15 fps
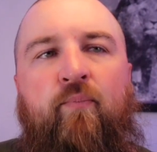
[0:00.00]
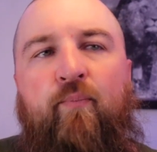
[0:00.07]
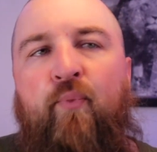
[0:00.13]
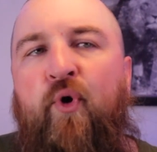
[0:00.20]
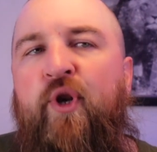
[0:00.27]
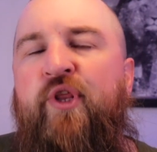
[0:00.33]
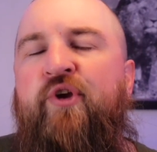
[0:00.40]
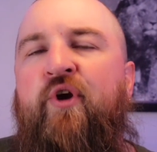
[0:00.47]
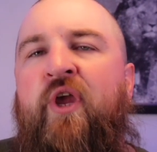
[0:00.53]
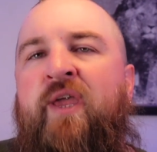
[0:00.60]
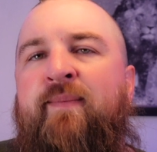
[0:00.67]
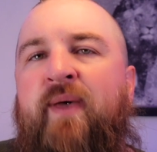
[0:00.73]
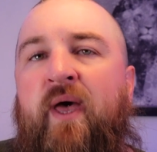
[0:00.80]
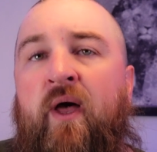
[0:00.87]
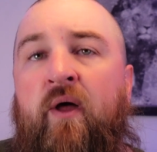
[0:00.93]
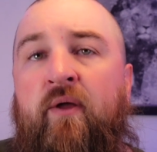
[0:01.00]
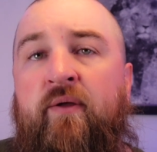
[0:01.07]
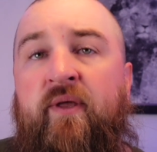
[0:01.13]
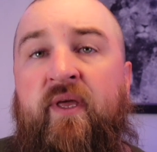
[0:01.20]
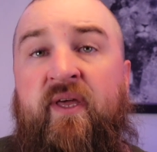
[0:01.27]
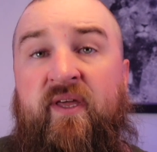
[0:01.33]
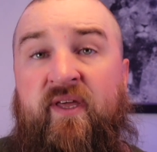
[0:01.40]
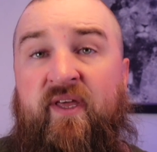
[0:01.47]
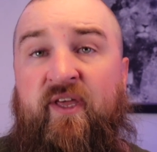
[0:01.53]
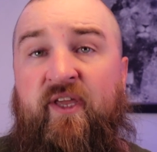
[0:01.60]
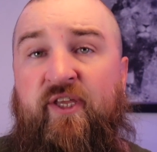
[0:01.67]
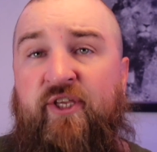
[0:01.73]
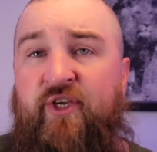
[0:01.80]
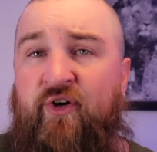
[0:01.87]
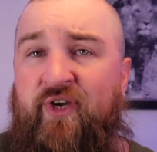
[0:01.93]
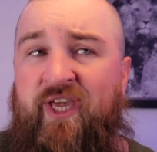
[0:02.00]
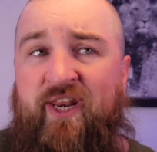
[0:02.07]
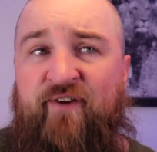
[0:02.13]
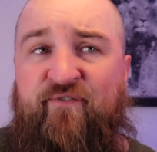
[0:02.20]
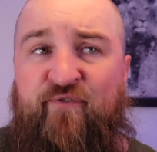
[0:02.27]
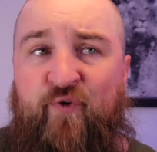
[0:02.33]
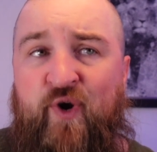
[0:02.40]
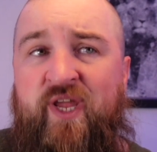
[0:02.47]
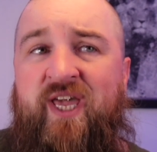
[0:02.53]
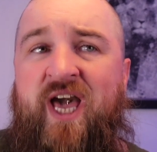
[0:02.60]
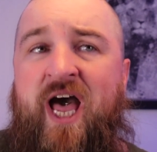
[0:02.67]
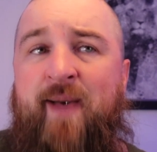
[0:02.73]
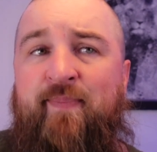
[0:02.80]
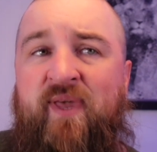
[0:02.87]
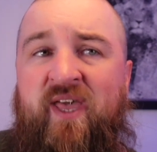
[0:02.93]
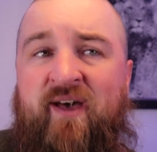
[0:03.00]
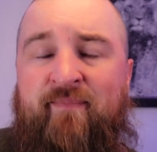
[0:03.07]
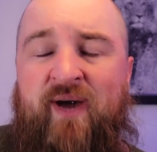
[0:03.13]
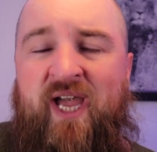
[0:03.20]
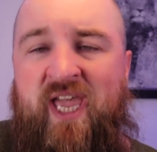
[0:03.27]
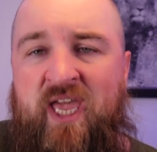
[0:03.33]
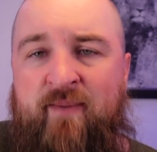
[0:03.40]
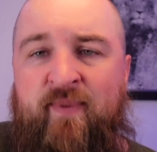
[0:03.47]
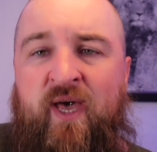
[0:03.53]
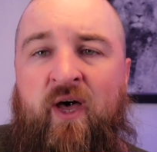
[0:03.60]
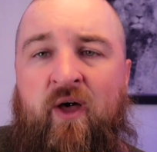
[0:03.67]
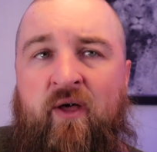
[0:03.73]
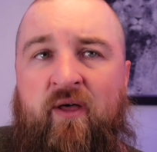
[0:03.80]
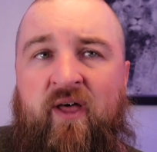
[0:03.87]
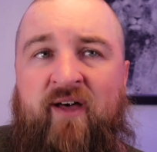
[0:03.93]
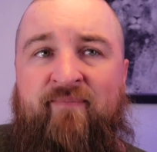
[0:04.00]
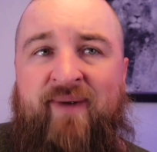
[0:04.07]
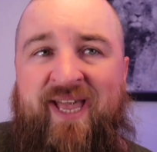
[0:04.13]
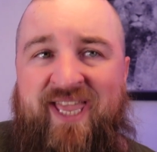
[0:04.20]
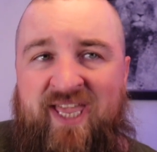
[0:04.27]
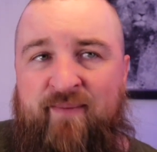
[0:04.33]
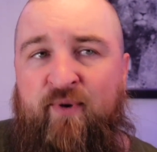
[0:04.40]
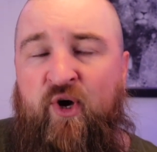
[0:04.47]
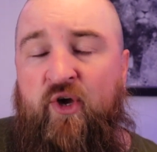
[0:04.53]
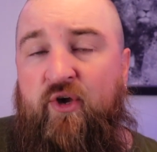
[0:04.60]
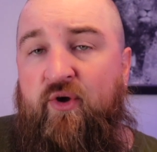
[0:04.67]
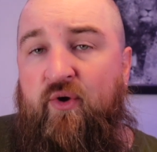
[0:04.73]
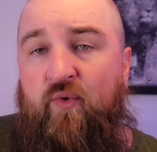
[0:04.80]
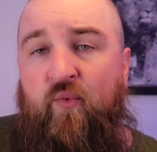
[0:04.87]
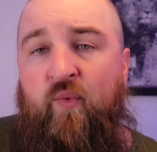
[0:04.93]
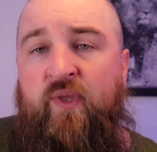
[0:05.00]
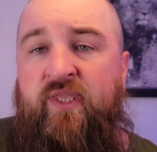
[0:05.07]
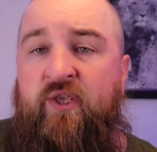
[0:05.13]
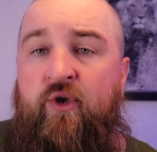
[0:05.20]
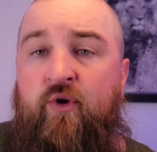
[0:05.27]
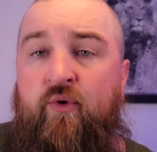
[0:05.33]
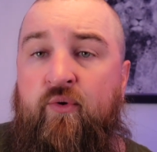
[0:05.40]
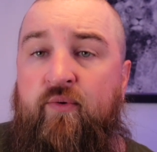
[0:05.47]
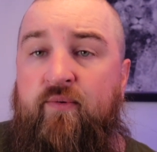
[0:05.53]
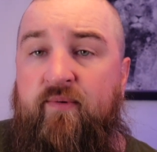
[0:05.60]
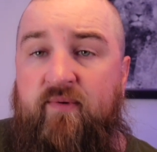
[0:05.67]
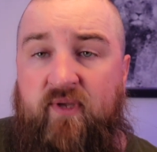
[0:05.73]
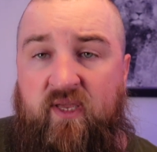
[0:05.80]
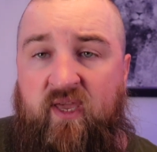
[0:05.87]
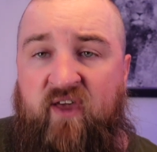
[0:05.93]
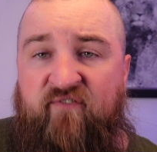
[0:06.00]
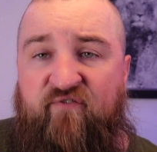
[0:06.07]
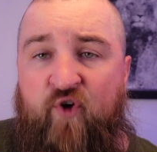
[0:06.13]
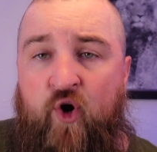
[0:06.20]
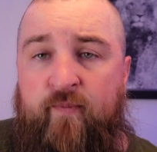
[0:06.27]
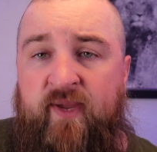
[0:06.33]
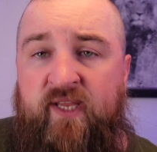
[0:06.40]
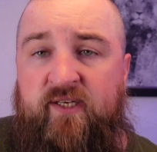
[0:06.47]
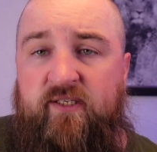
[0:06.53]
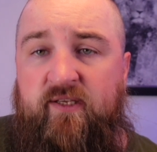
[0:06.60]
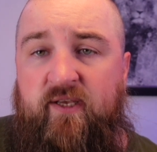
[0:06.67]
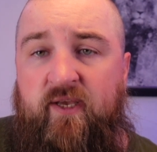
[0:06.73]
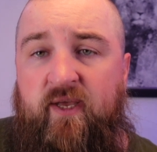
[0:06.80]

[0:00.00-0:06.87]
Put in your email. You'll get a free copy of my email, of my ebook when you confirm it.